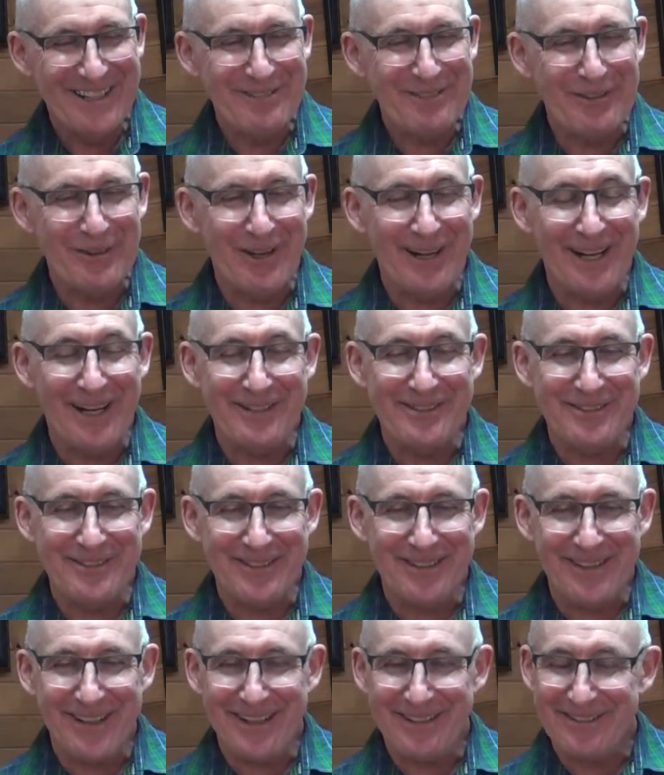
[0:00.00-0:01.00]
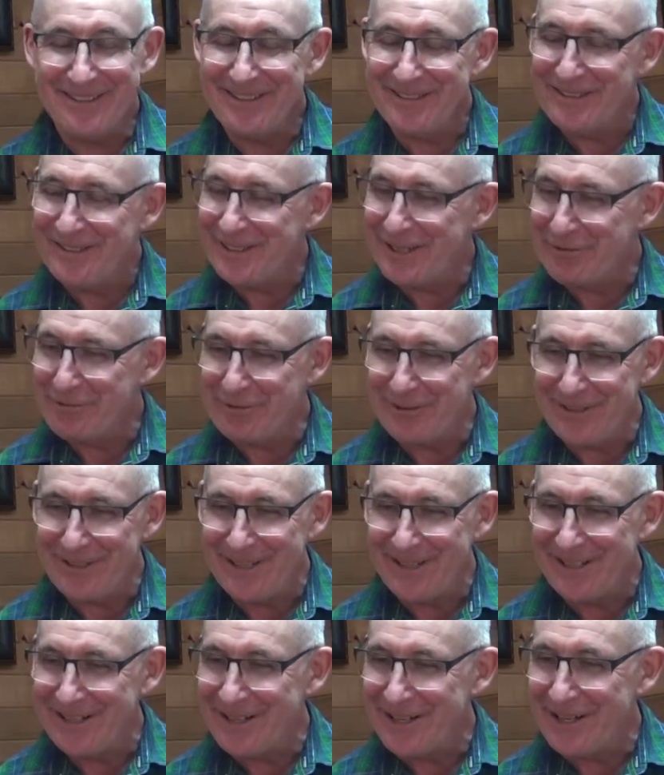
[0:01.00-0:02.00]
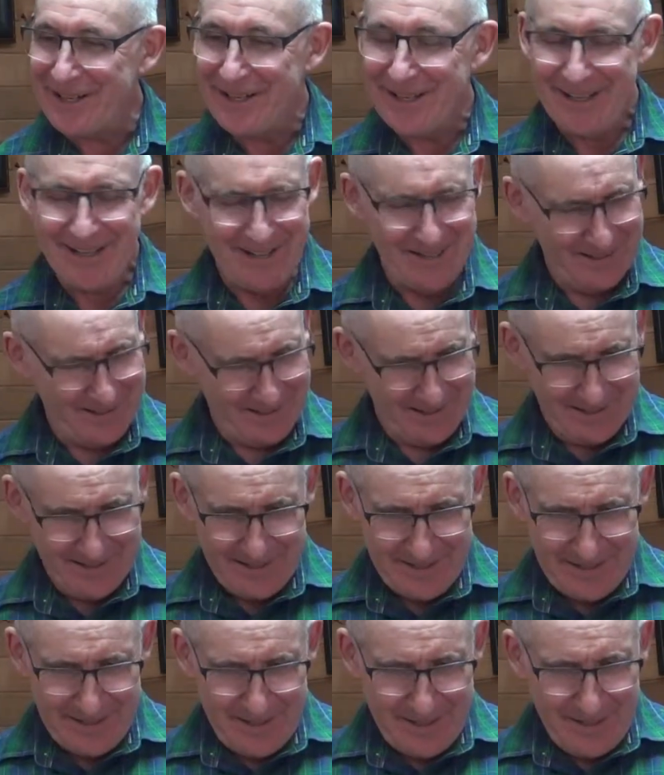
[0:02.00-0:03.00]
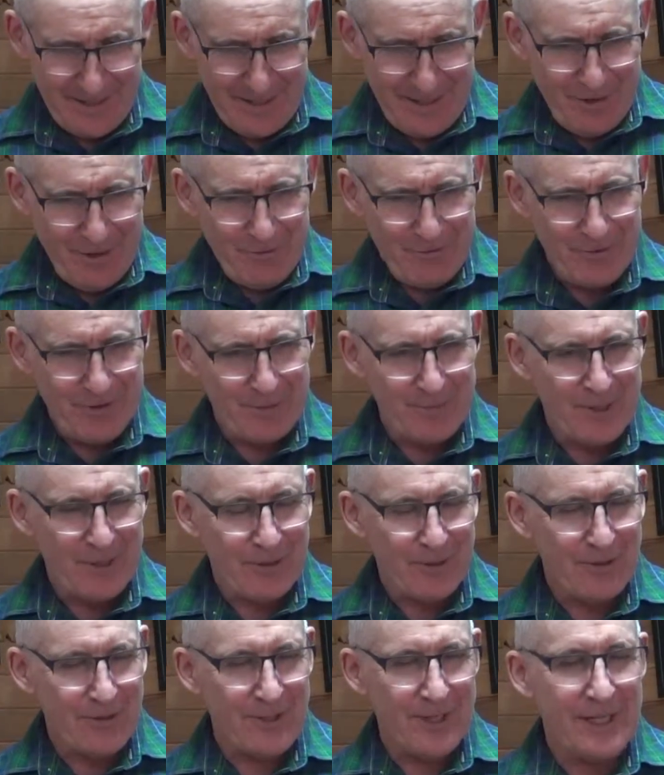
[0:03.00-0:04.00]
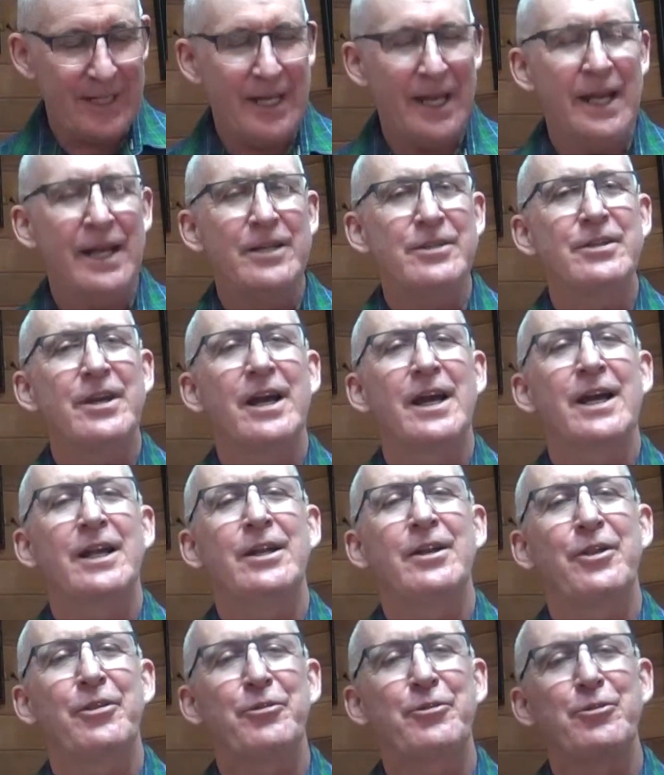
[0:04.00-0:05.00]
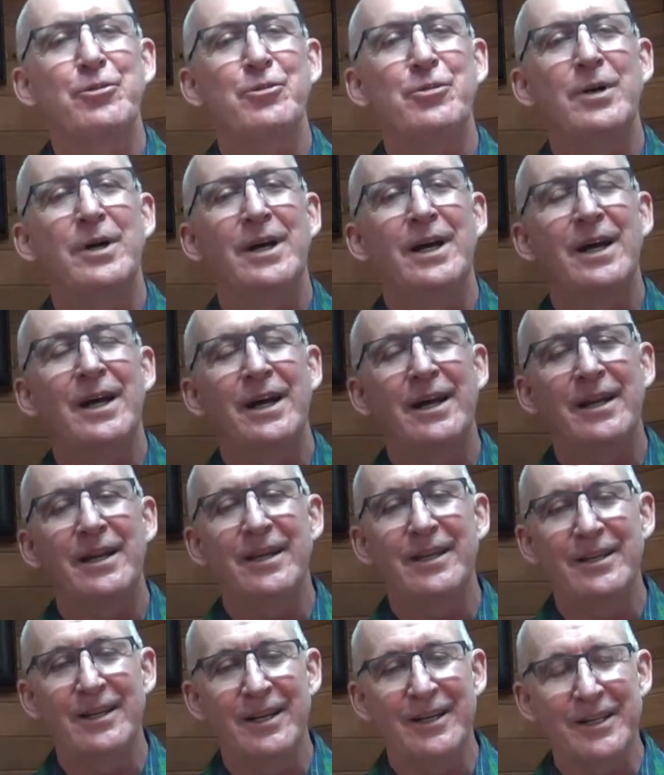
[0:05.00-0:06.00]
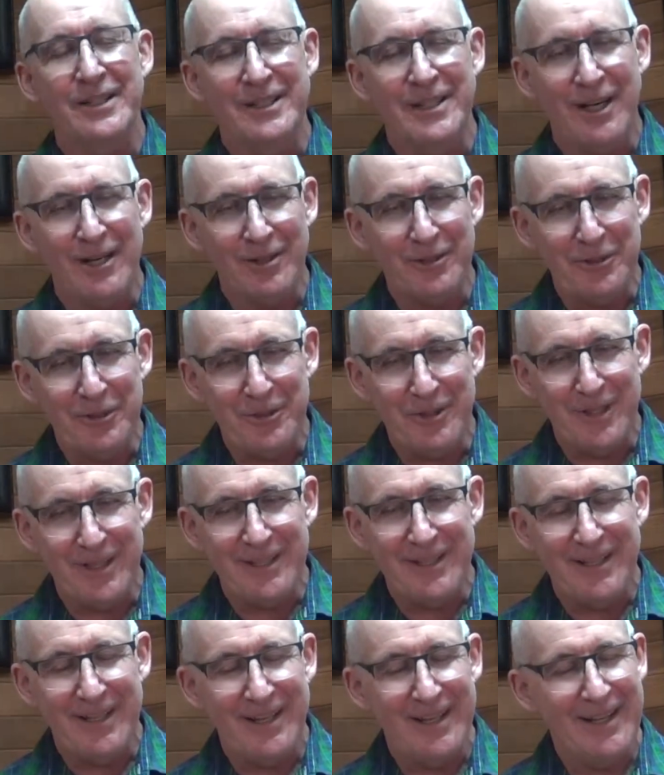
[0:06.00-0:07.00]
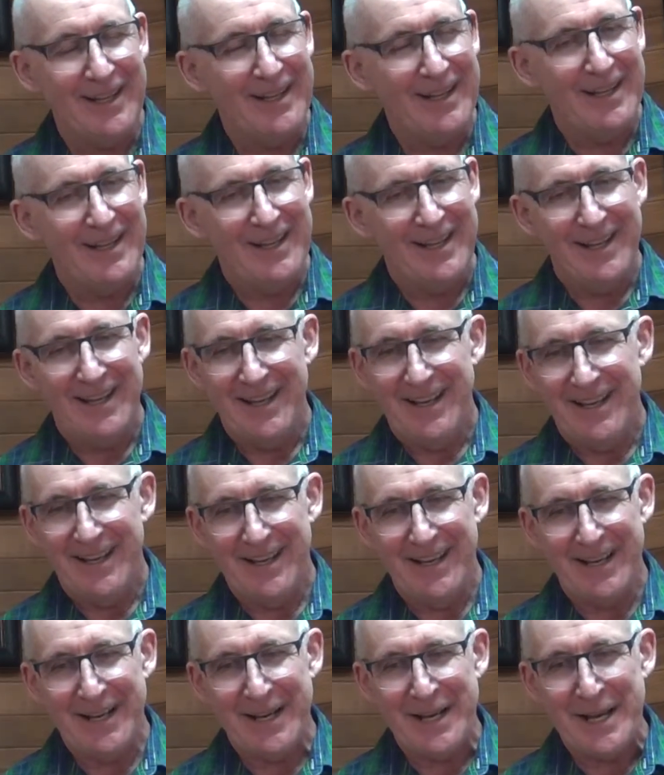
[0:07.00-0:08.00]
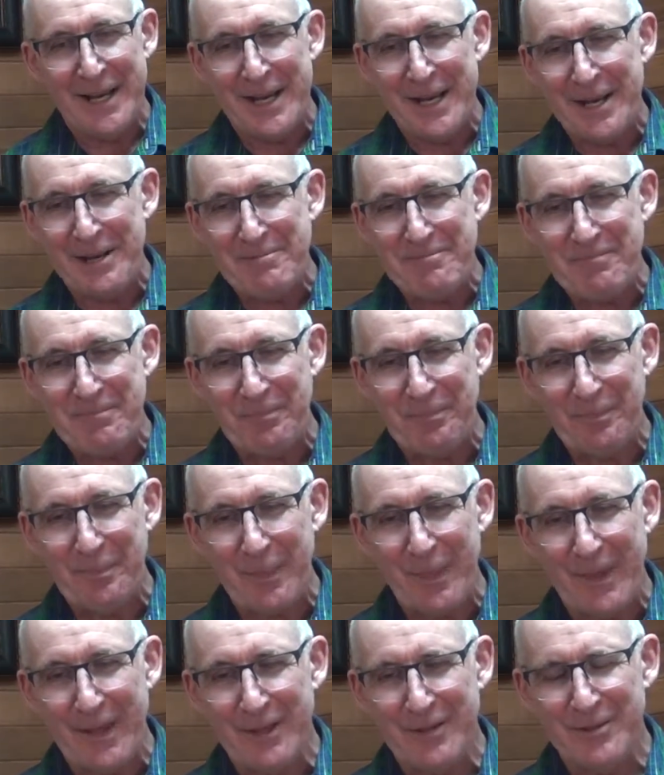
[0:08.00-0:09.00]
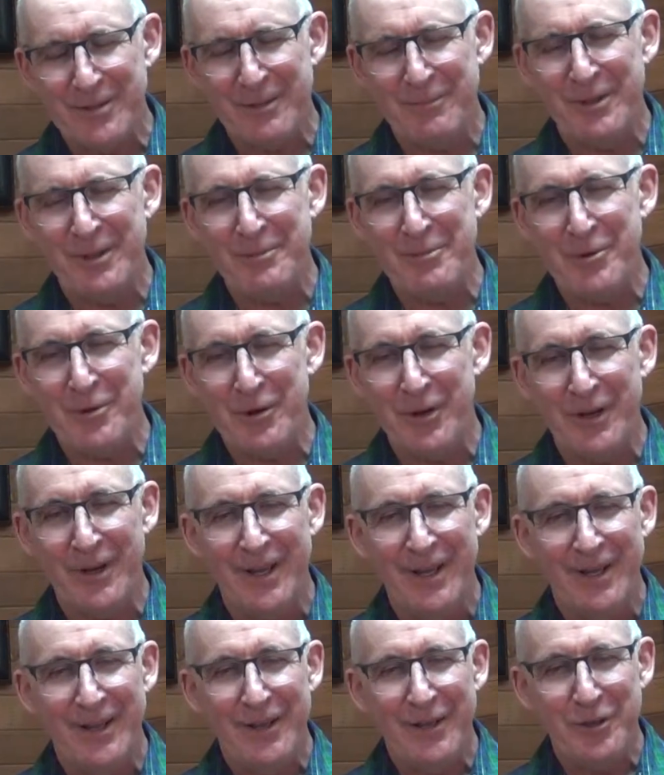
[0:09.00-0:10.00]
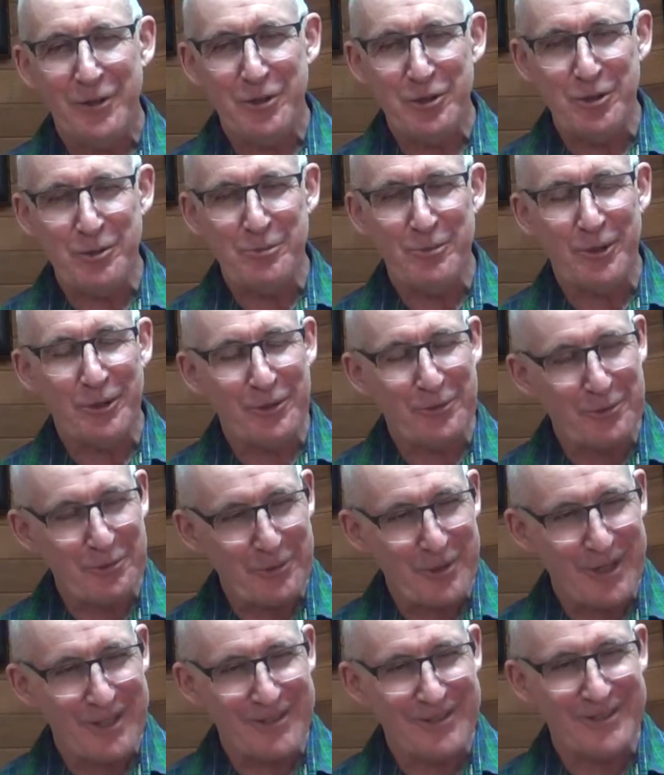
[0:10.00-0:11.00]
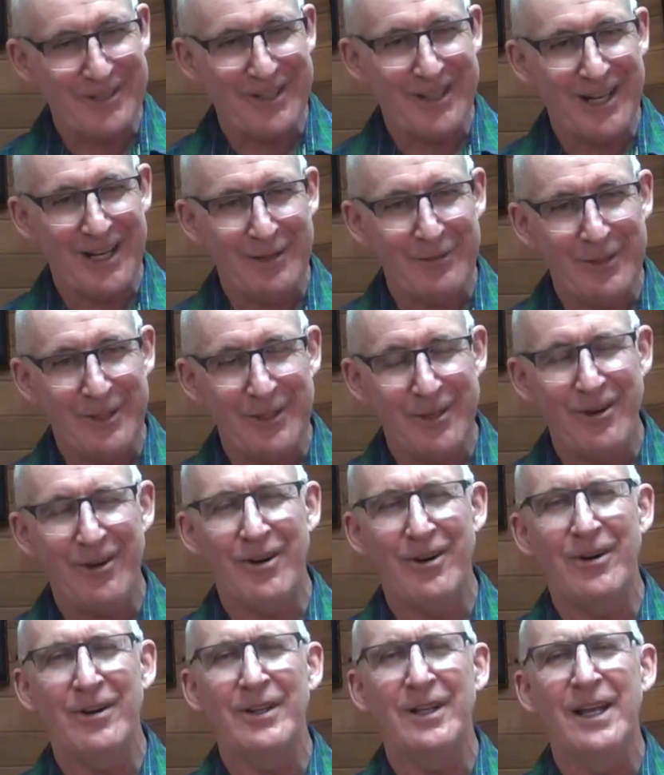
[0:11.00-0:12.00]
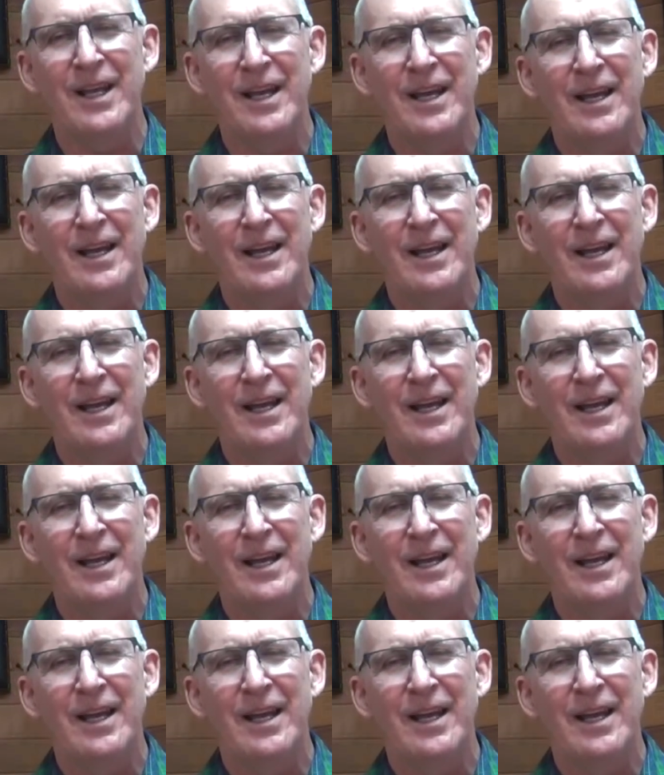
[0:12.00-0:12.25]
Boy, that's a tough one. From an early age on through young adulthood, some of the more humorous ones that I recall.